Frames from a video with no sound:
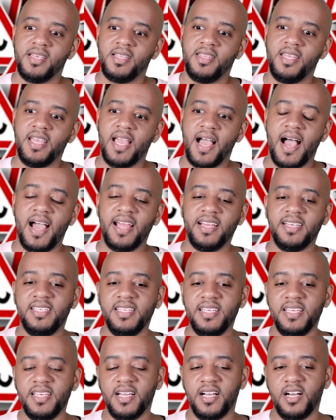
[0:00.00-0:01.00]

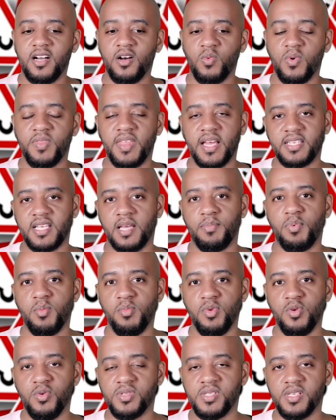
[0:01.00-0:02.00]
idea with that type of
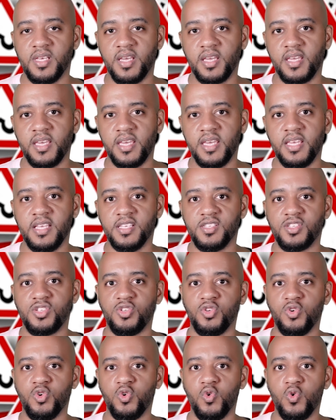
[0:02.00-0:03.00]
music is
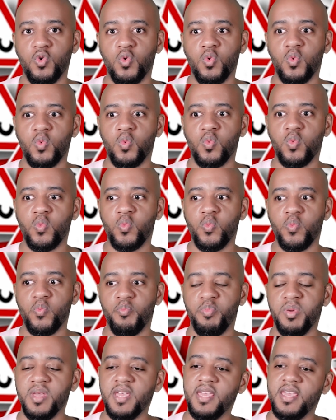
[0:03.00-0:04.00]
to
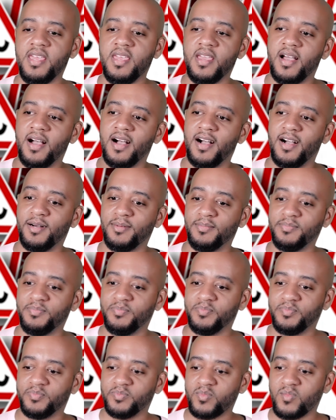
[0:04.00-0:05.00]
be
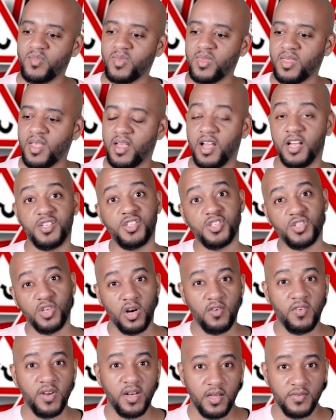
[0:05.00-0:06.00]
a
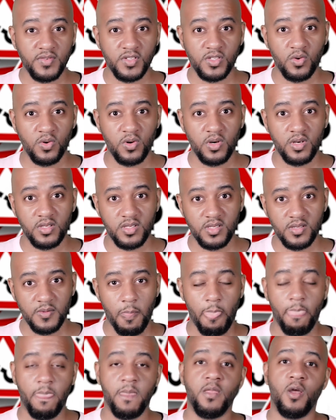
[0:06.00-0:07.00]
servant of sorts,
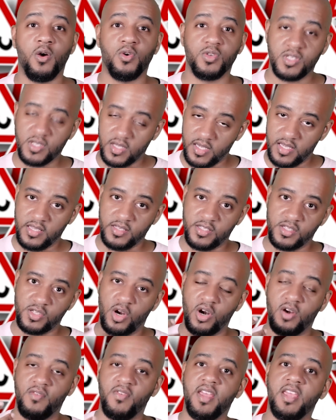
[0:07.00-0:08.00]

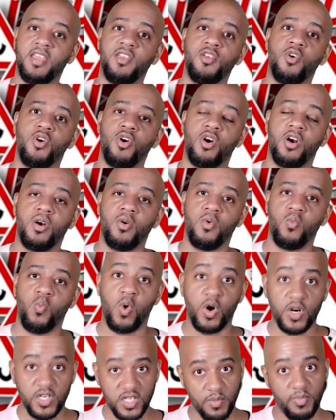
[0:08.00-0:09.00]
serving your
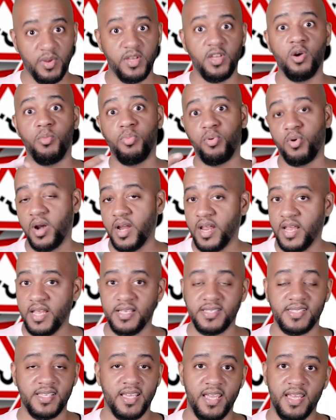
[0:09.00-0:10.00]
worship and your
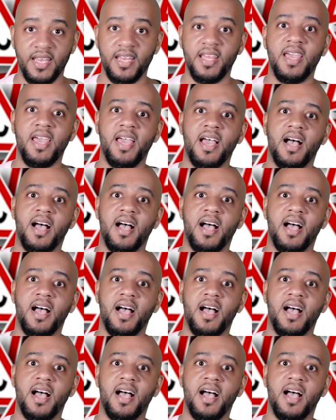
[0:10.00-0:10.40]
praise and